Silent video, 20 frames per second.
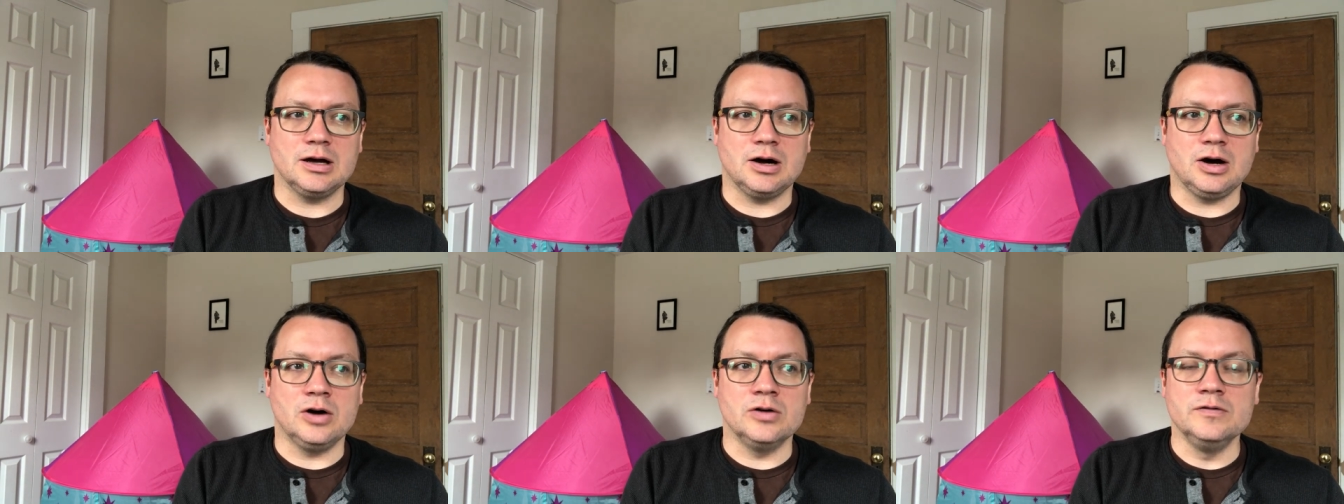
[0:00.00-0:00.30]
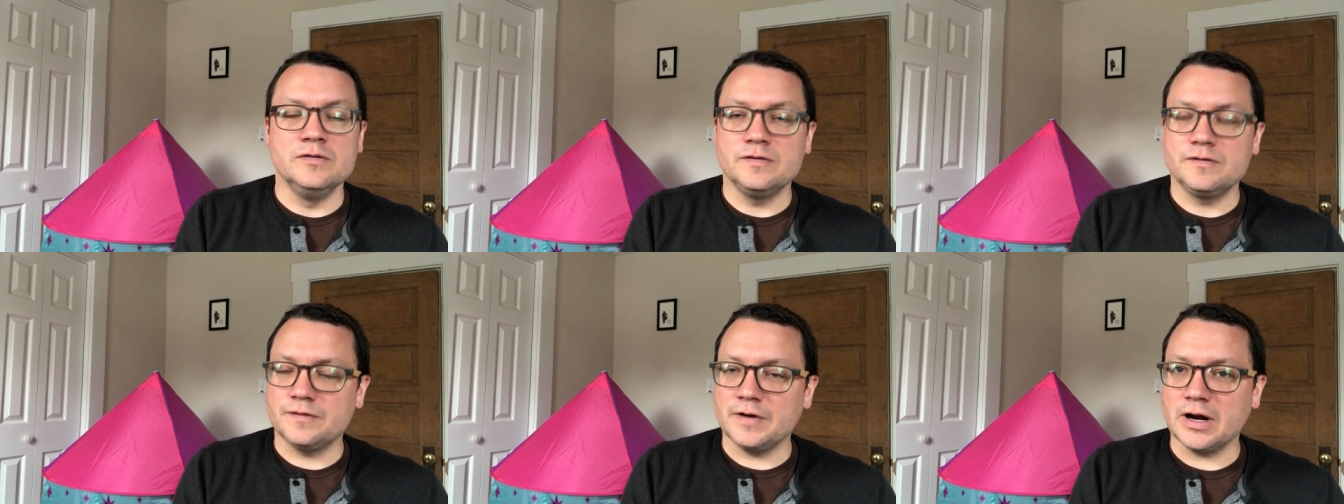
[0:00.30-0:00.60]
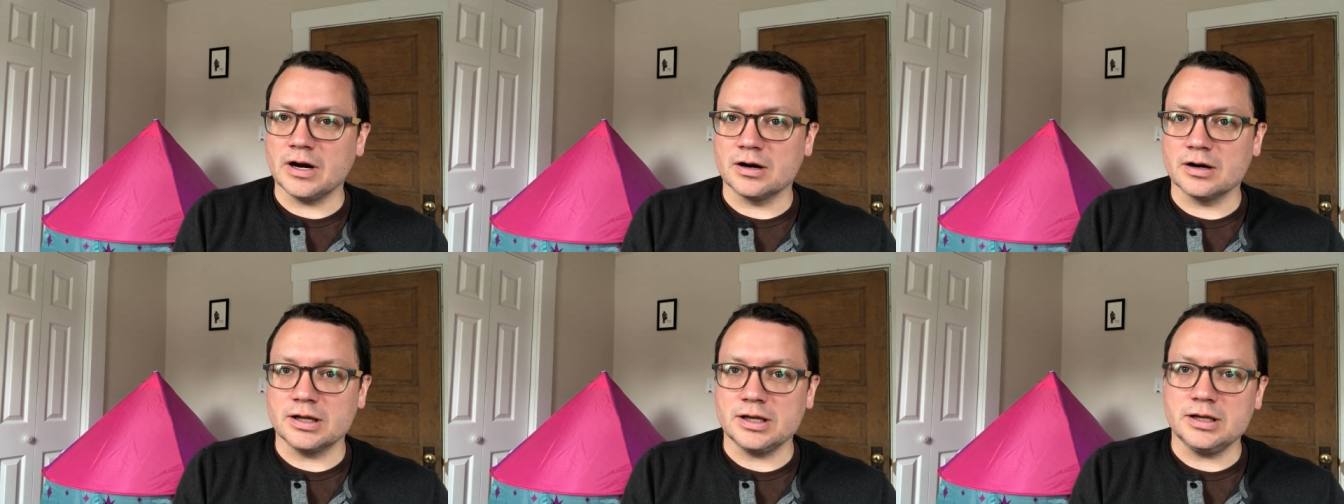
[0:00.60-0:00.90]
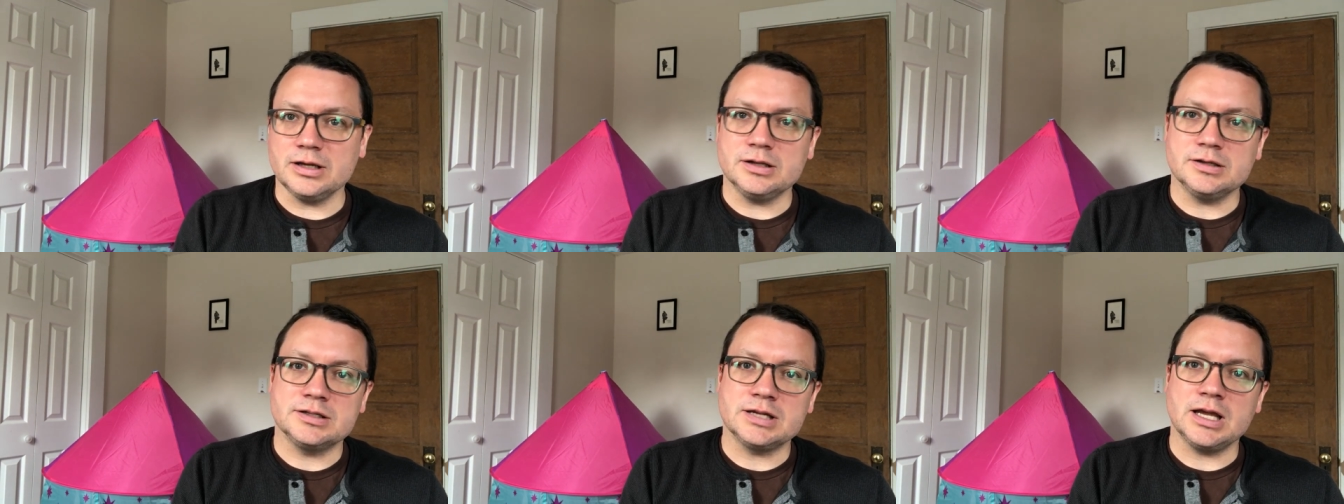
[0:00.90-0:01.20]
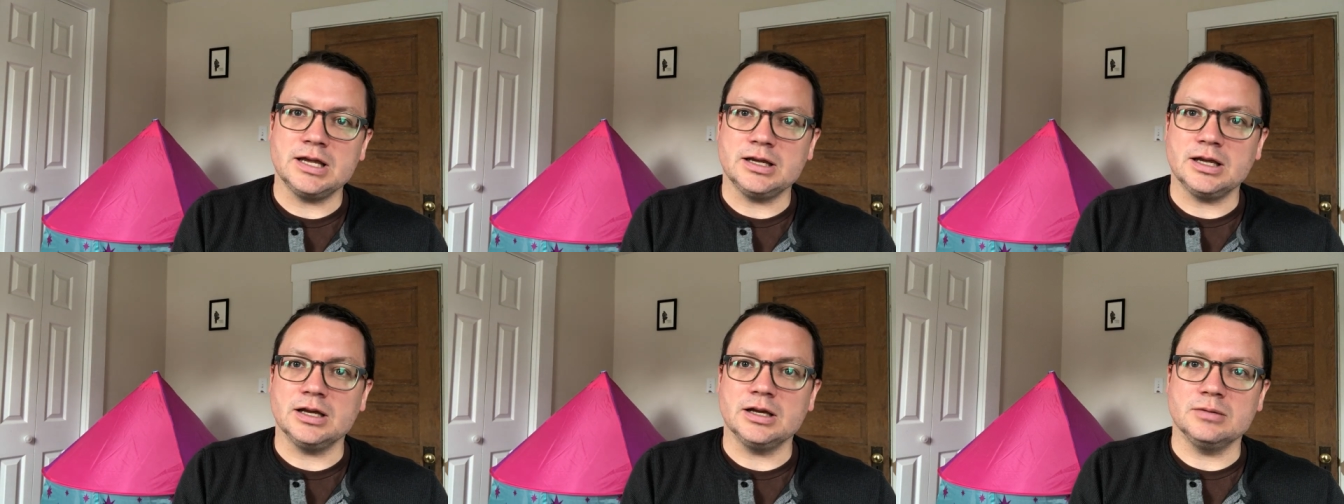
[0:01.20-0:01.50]
unfairly
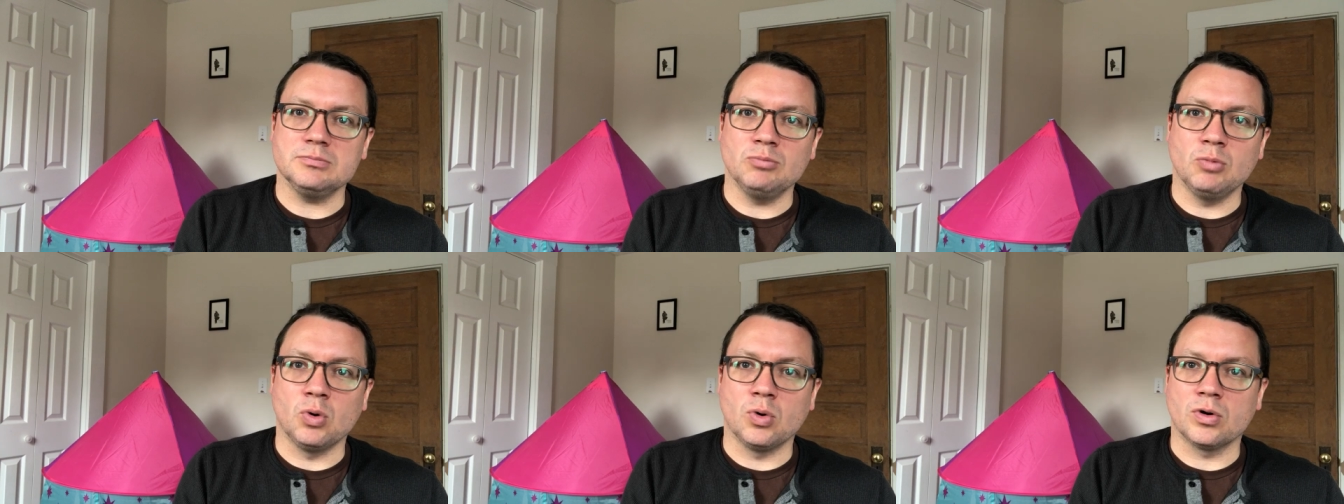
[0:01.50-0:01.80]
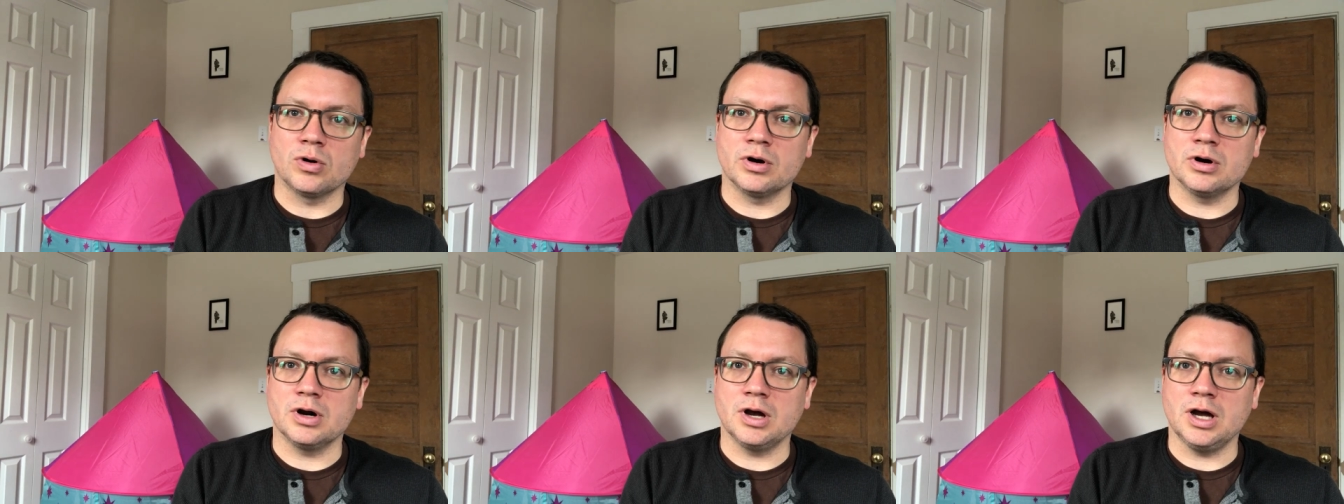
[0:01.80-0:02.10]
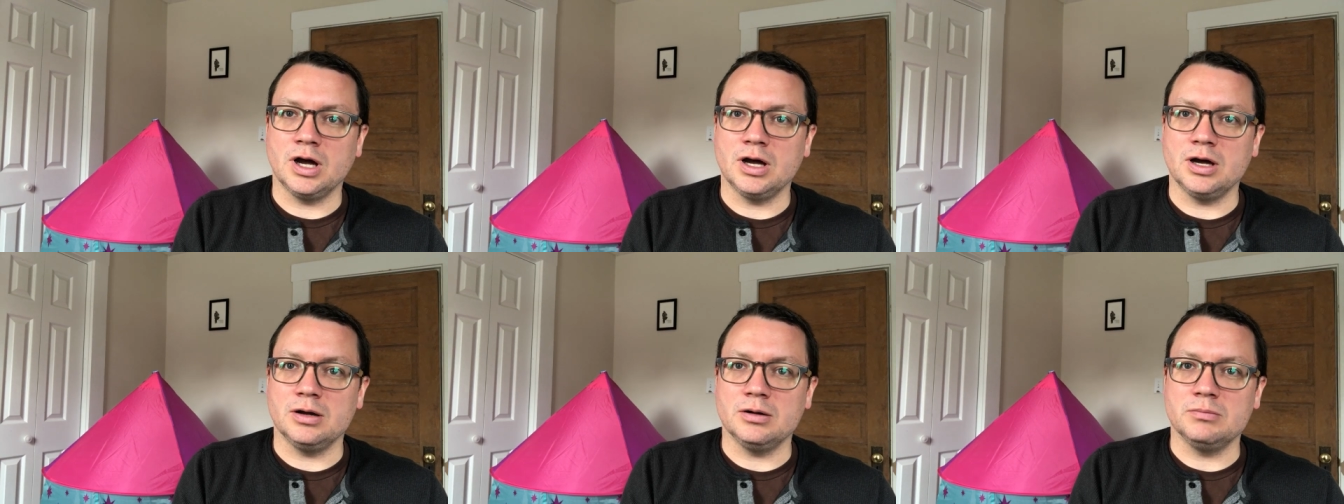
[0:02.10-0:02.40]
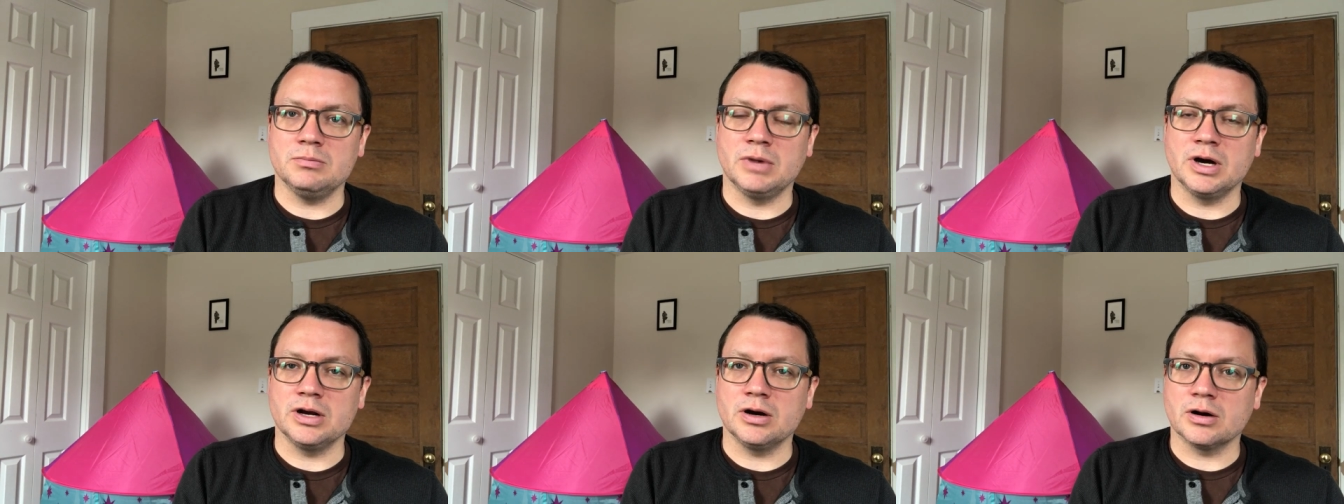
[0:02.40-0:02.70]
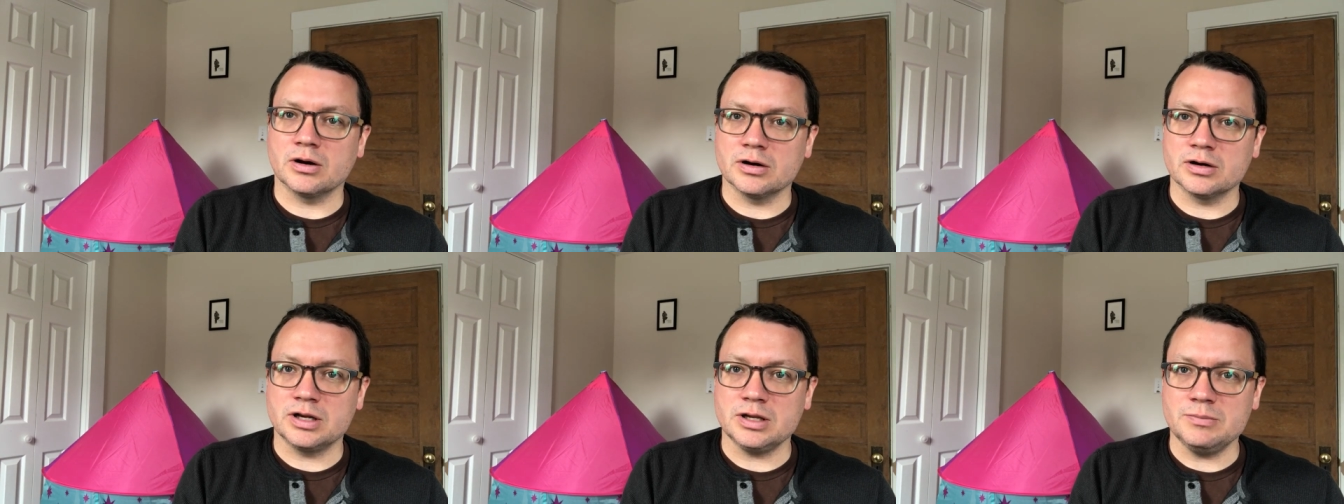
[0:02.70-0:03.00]
taking more uh,
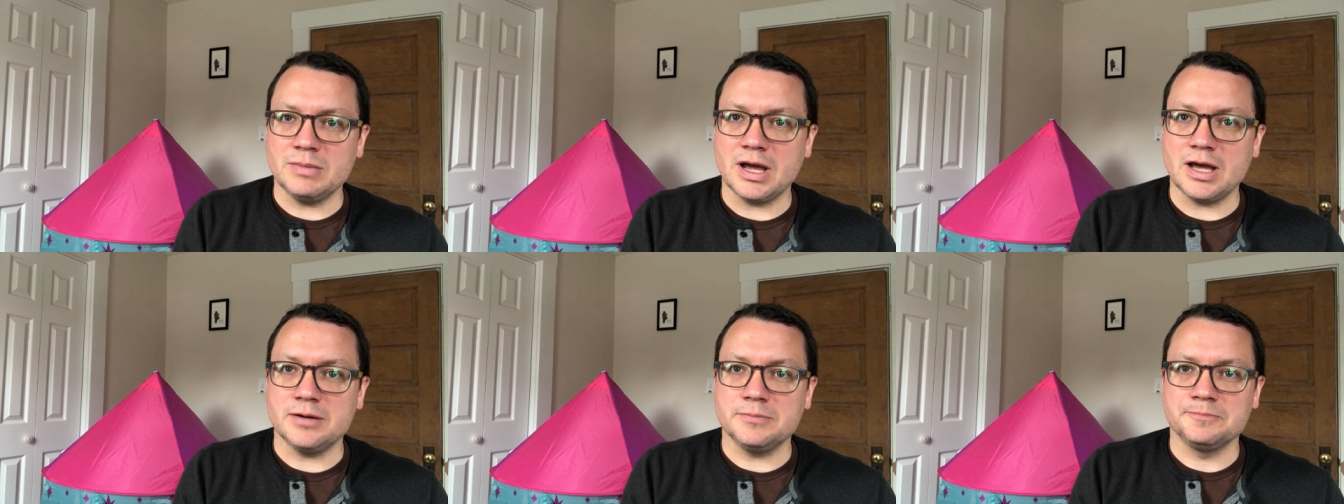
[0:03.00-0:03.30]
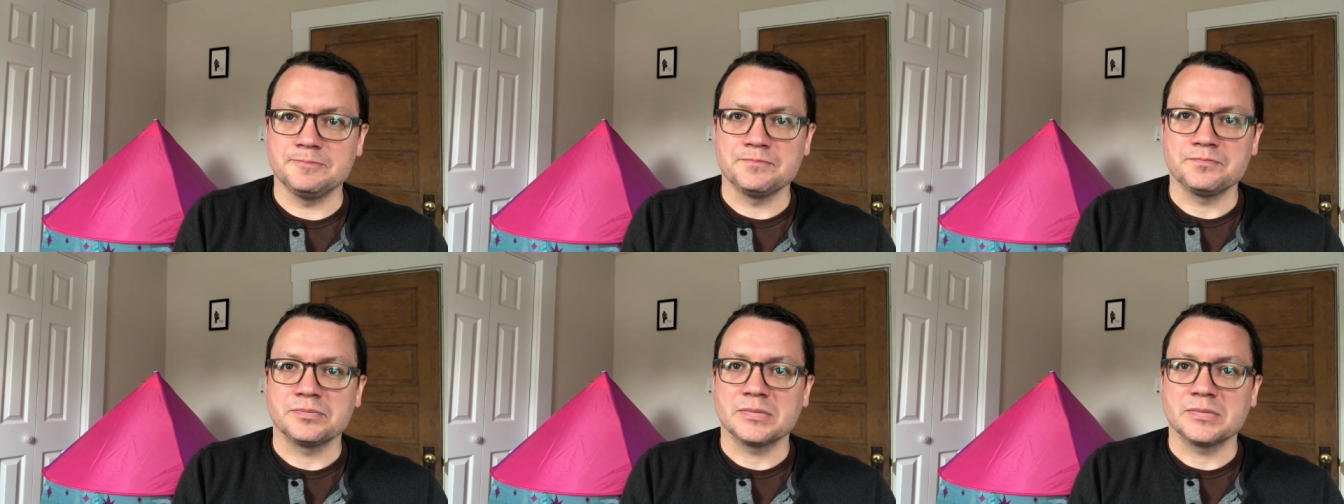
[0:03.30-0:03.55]
minority men